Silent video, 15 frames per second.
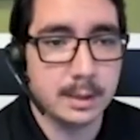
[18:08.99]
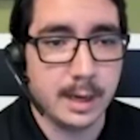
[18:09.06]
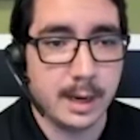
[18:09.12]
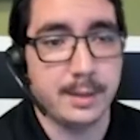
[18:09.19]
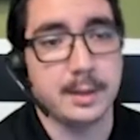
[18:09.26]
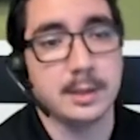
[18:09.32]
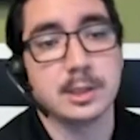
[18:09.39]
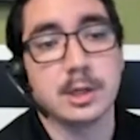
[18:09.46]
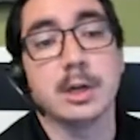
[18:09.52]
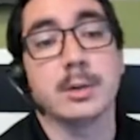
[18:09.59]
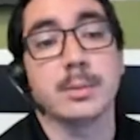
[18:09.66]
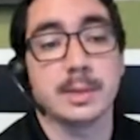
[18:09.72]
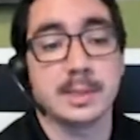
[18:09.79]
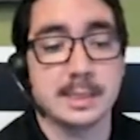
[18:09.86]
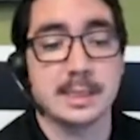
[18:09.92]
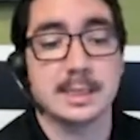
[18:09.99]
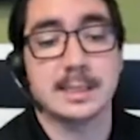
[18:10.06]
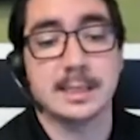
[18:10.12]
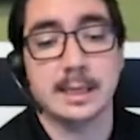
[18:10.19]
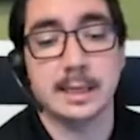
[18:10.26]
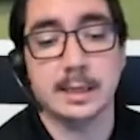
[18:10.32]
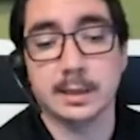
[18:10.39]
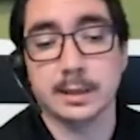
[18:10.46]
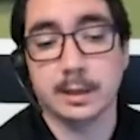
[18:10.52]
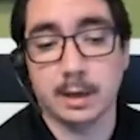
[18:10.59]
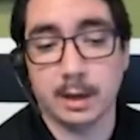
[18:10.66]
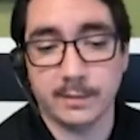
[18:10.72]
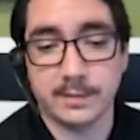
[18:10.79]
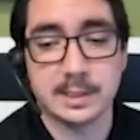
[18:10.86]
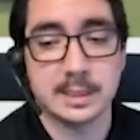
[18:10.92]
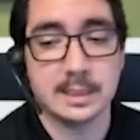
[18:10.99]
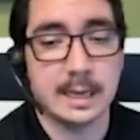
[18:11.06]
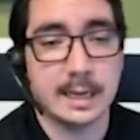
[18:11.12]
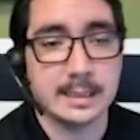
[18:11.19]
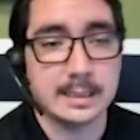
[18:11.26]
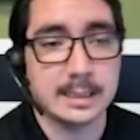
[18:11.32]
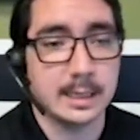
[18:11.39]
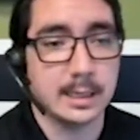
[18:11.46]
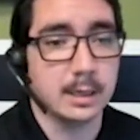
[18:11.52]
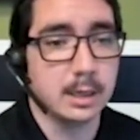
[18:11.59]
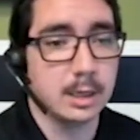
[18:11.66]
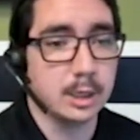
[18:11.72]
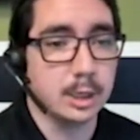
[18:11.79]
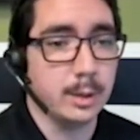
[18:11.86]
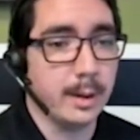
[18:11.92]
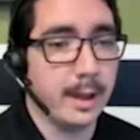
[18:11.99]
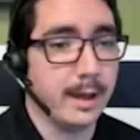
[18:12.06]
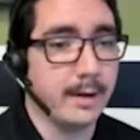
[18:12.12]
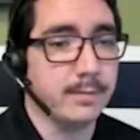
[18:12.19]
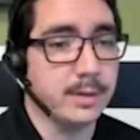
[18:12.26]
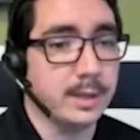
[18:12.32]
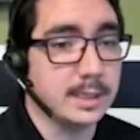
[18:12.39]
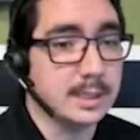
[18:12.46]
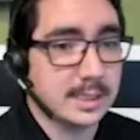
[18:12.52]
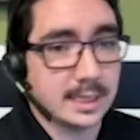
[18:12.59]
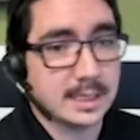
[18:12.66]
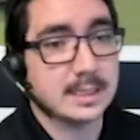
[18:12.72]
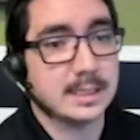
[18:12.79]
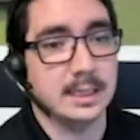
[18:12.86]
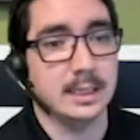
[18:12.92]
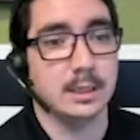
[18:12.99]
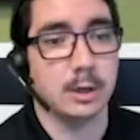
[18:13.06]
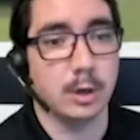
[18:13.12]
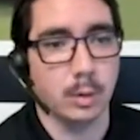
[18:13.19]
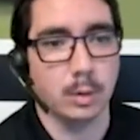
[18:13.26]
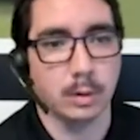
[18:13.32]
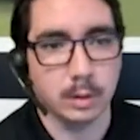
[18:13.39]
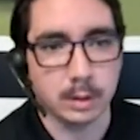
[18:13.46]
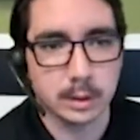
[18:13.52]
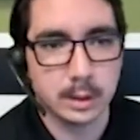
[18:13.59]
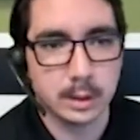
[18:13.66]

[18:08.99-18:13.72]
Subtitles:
And then starting with 16 and then obviously 19, you have the 16 core